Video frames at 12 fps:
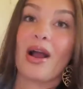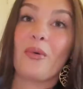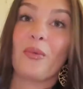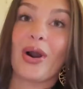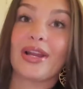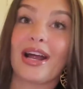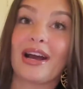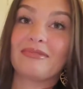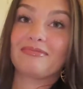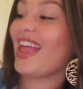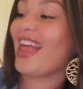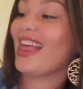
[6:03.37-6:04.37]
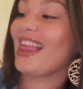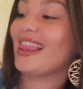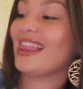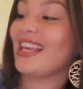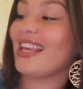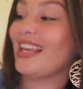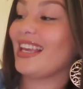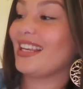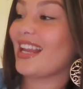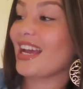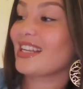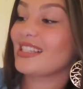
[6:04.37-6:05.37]
why not? The
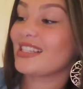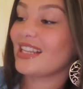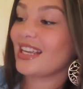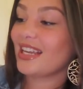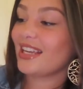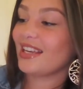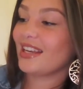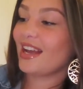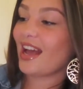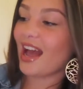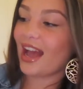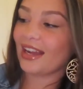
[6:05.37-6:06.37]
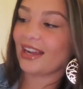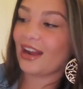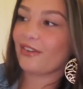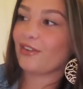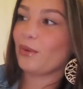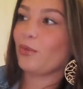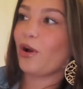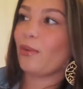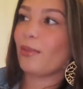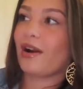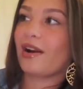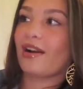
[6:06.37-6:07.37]
next thing I got from
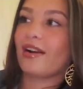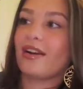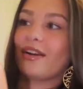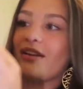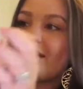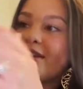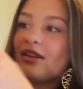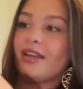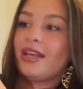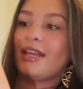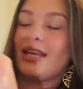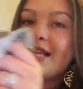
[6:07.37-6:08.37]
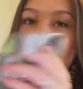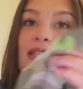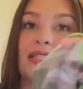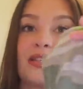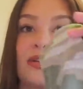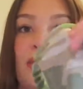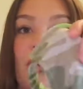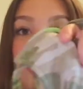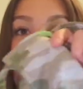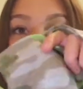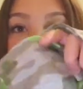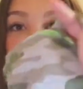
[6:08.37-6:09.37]
Walmart is this little
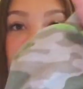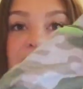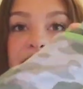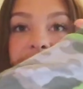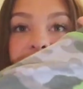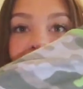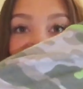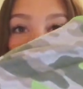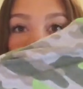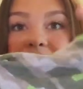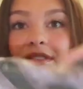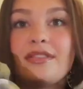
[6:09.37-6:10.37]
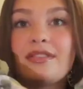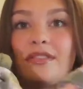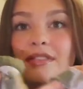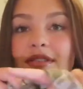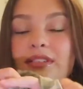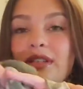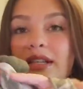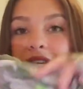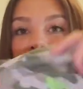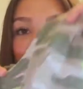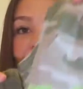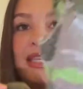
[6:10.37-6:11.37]
overall set.
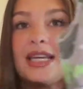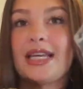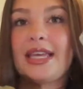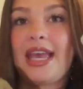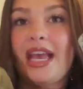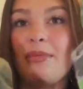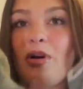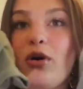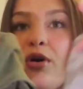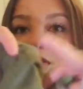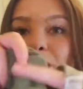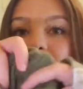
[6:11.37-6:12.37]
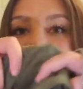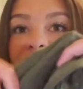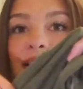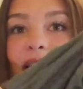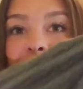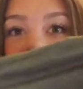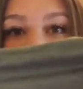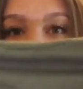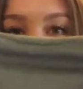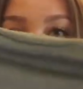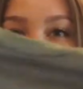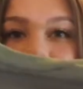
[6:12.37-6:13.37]
It's like a camo overall set, and it
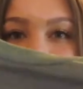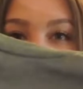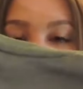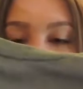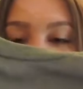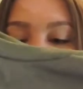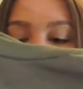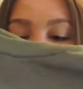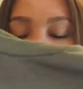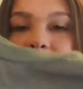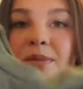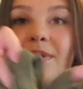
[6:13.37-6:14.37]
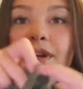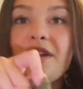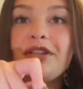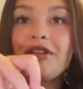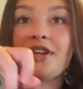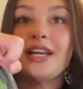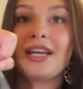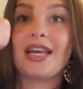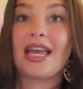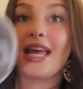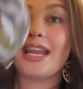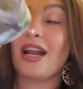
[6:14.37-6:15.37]
came with like a shirt to put under
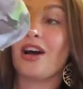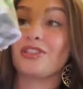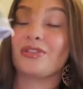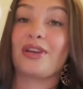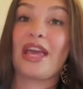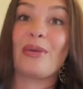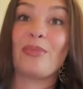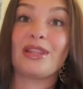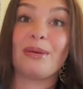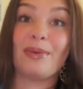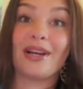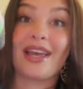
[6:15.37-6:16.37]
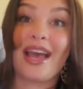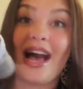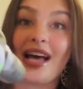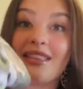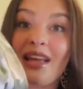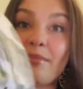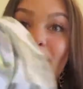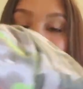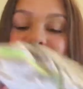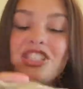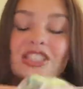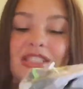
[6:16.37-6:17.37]
it, and it also came with a bucket hat that
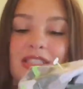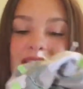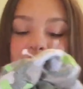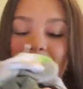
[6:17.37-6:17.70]
matches.